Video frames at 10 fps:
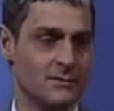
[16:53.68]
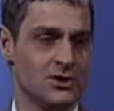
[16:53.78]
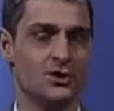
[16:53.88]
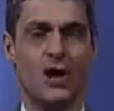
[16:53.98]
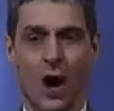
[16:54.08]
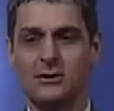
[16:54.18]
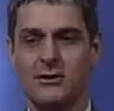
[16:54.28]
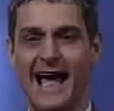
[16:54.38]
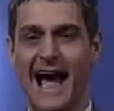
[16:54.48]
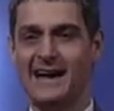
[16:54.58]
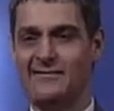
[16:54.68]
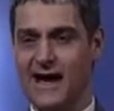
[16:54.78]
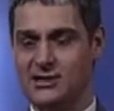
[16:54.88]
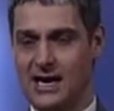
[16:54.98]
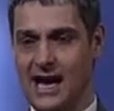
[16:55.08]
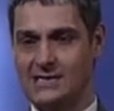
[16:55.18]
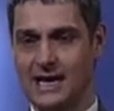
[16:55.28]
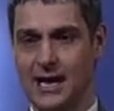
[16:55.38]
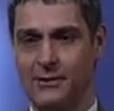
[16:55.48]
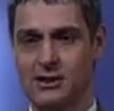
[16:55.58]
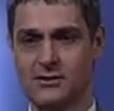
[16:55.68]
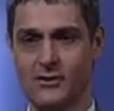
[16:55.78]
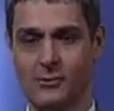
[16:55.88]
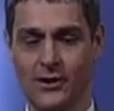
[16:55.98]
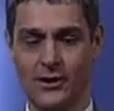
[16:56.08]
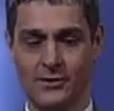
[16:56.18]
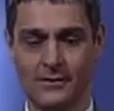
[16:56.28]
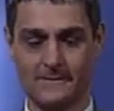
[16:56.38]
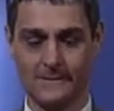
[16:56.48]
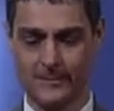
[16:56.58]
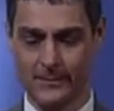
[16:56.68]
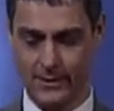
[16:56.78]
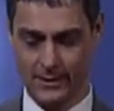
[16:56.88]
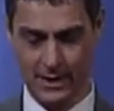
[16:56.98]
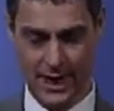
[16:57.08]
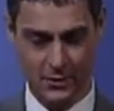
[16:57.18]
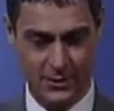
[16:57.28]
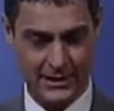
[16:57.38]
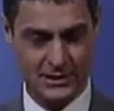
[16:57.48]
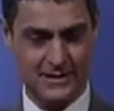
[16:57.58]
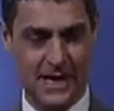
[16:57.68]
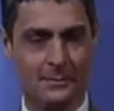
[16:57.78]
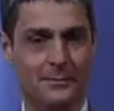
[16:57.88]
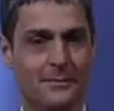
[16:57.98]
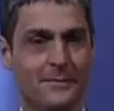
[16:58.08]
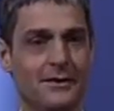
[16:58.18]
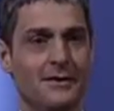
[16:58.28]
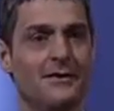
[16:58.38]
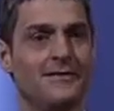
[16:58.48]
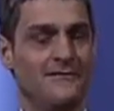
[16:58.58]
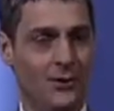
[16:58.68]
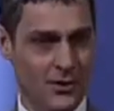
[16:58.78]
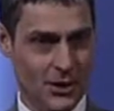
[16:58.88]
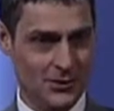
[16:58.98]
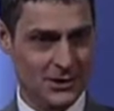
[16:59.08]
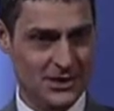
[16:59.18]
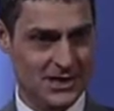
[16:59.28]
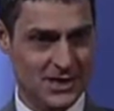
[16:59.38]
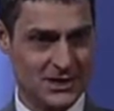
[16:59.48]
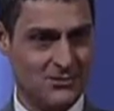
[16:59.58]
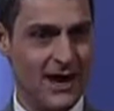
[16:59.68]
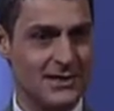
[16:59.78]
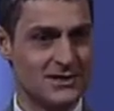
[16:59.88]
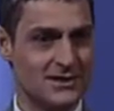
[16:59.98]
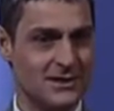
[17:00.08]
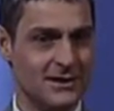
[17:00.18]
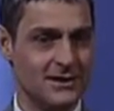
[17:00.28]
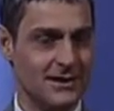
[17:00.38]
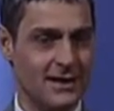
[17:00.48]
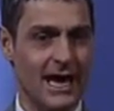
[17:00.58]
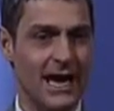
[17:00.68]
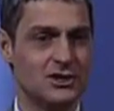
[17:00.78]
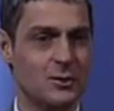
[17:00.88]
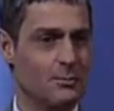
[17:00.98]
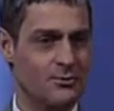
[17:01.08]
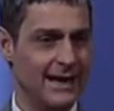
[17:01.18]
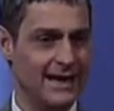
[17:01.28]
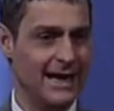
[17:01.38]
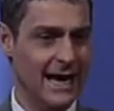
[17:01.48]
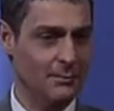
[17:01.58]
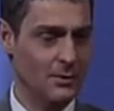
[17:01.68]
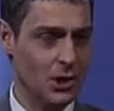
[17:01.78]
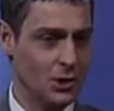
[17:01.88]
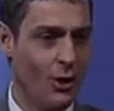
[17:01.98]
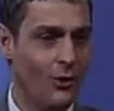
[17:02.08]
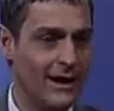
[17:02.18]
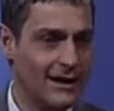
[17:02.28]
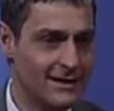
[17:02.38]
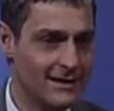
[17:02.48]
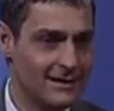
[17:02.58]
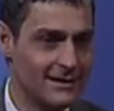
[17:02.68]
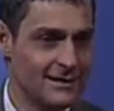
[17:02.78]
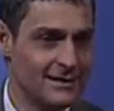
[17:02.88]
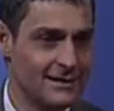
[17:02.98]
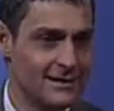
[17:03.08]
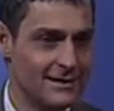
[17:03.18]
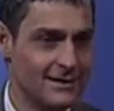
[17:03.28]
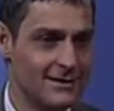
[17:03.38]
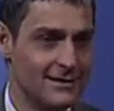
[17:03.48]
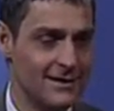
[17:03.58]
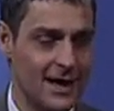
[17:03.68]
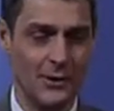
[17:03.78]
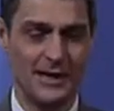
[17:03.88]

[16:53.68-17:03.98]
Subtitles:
to go to the unevangelized areas of the world and reach them for the Lord Jesus Christ and to bring him glory. Are you